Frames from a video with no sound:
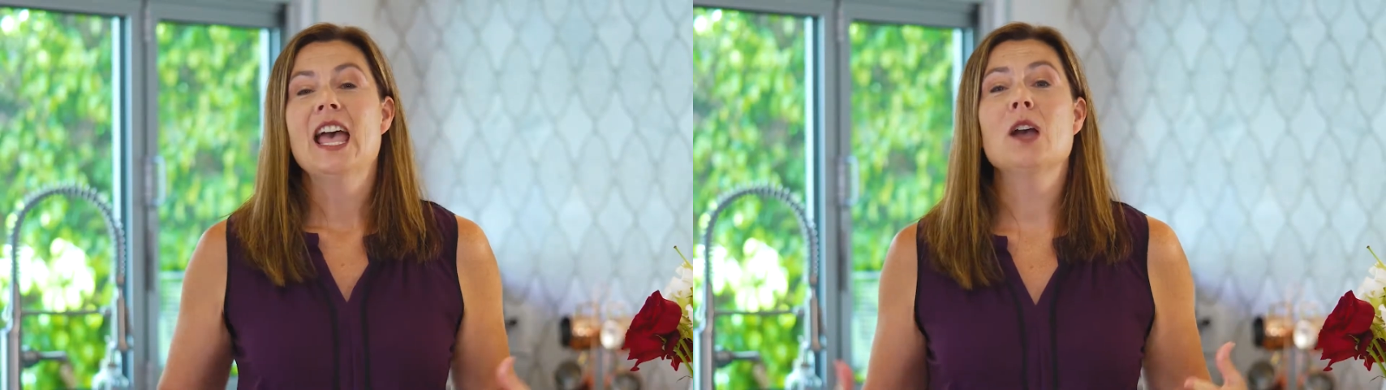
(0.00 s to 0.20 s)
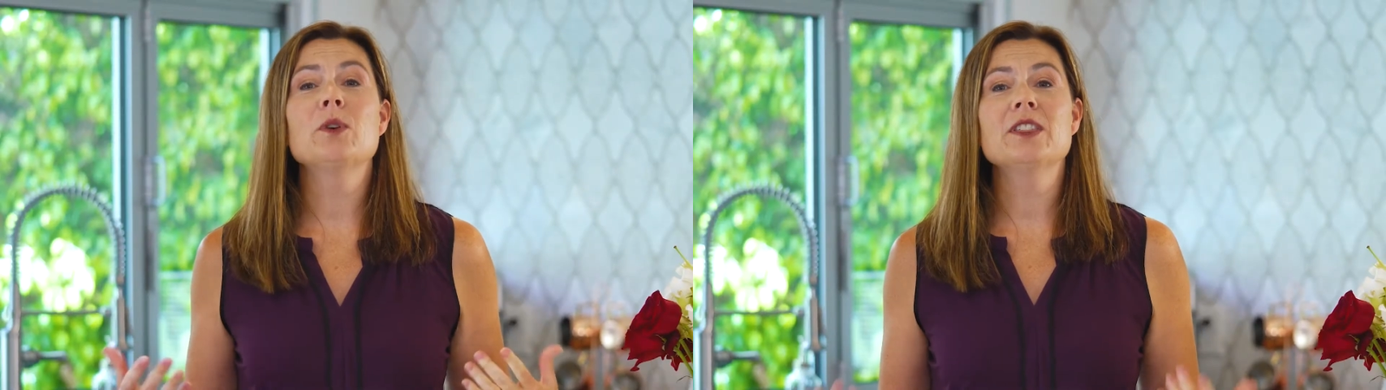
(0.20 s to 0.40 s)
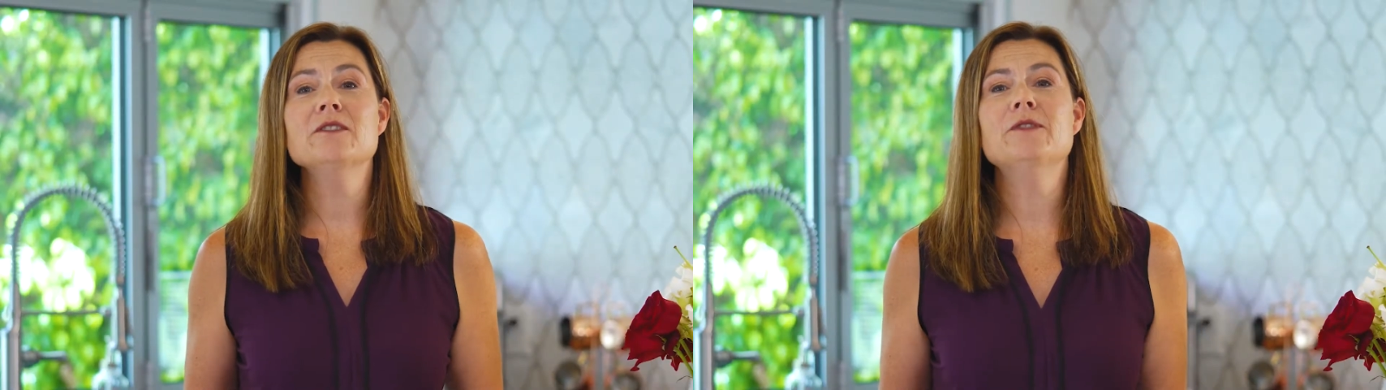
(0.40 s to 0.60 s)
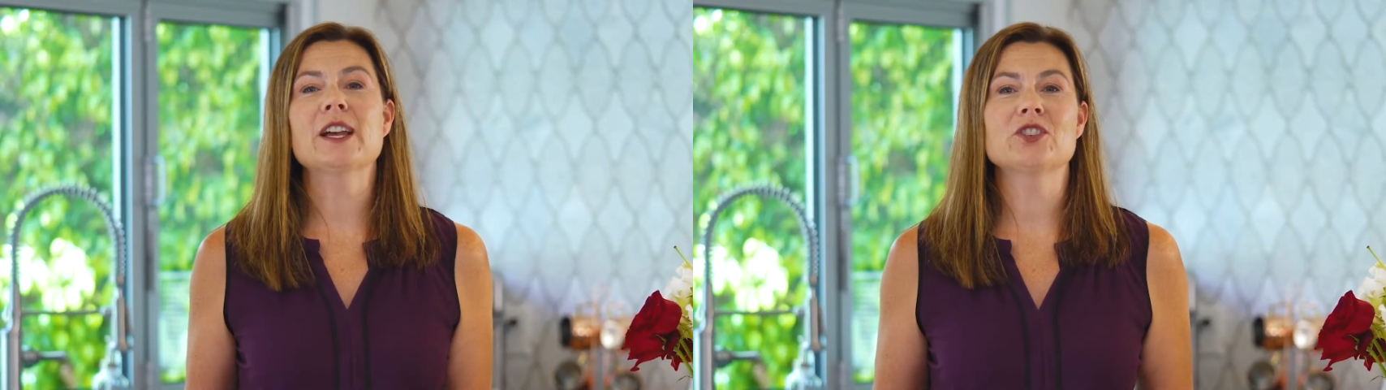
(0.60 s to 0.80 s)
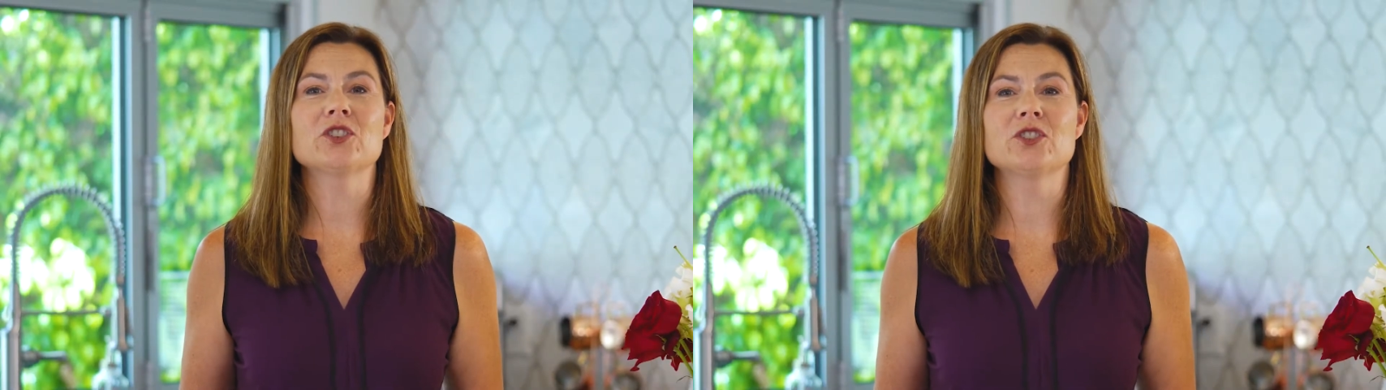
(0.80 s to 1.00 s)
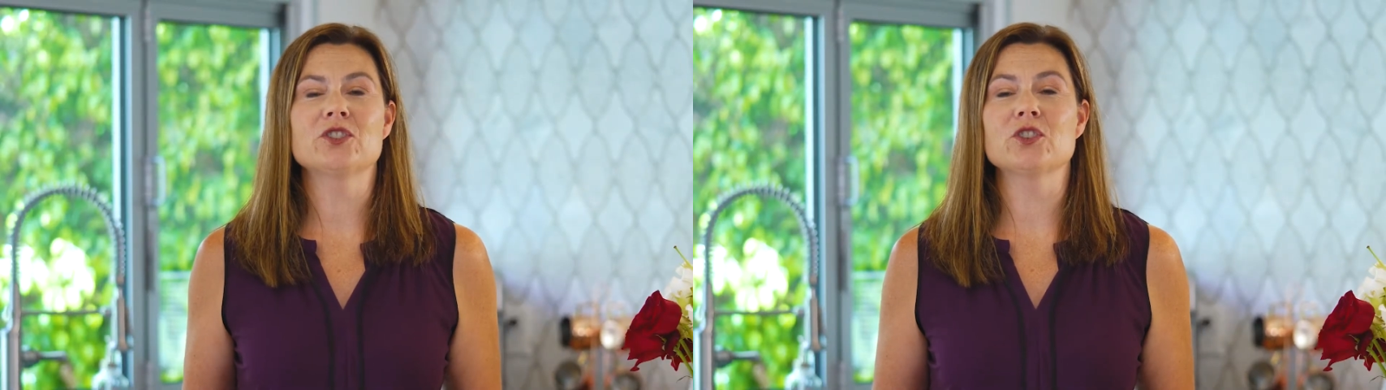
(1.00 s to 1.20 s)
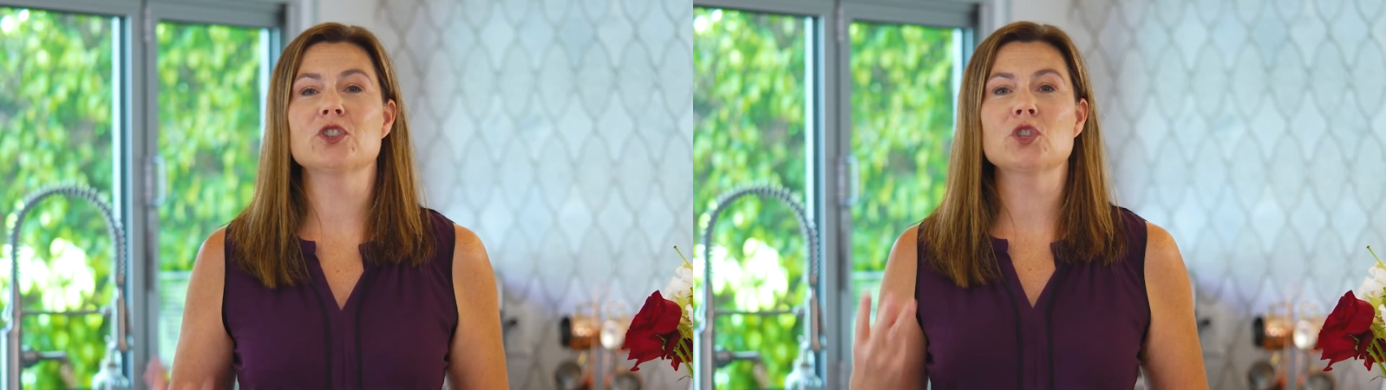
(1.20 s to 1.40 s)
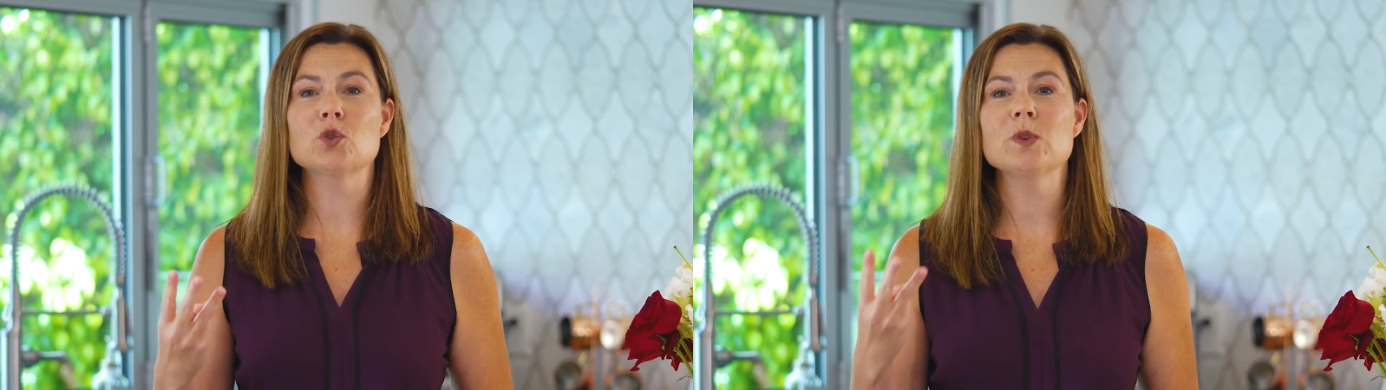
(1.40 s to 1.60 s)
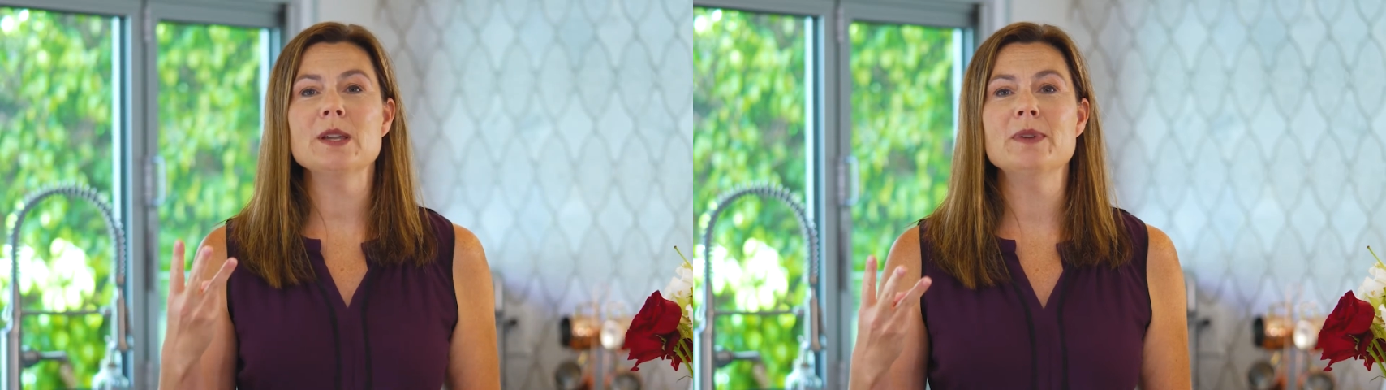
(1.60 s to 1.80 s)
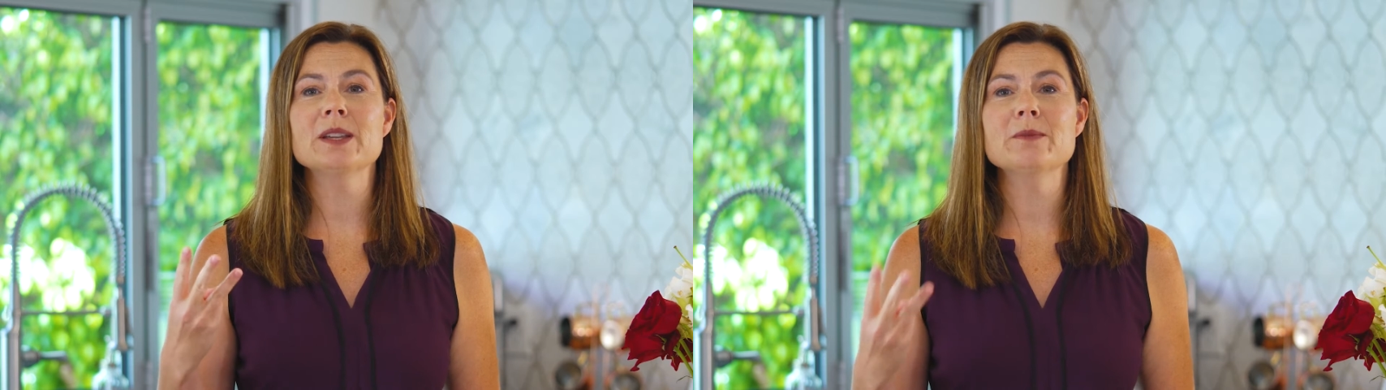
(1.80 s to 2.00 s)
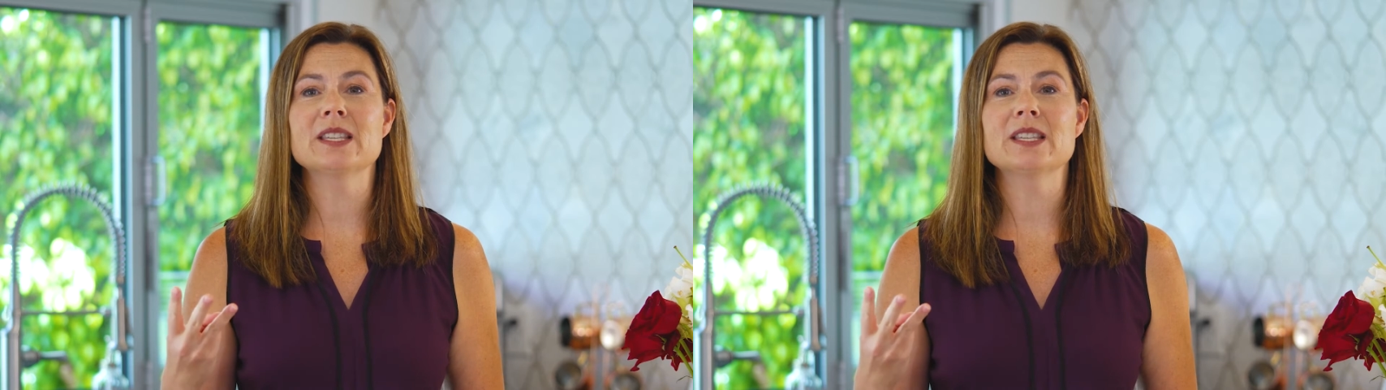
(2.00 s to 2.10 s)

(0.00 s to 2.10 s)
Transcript: And with investors, there's three big